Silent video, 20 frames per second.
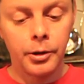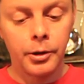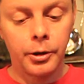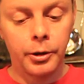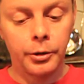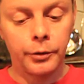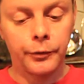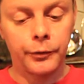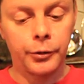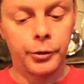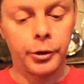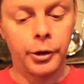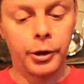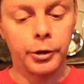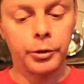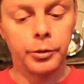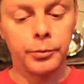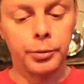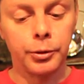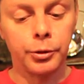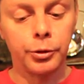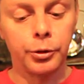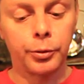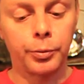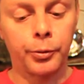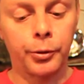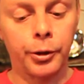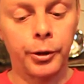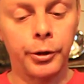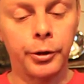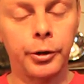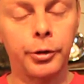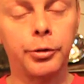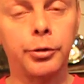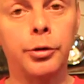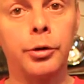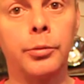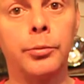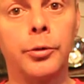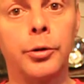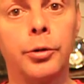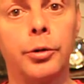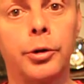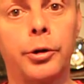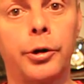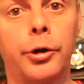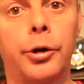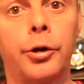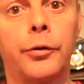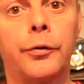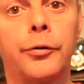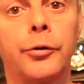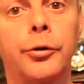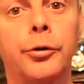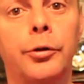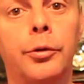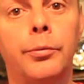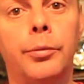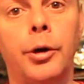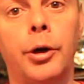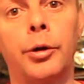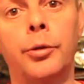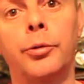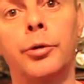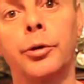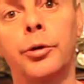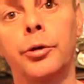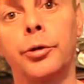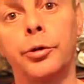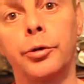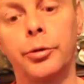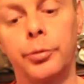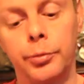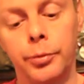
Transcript: And if you got the blue spring, that's something to look at if you're going to buy one of these.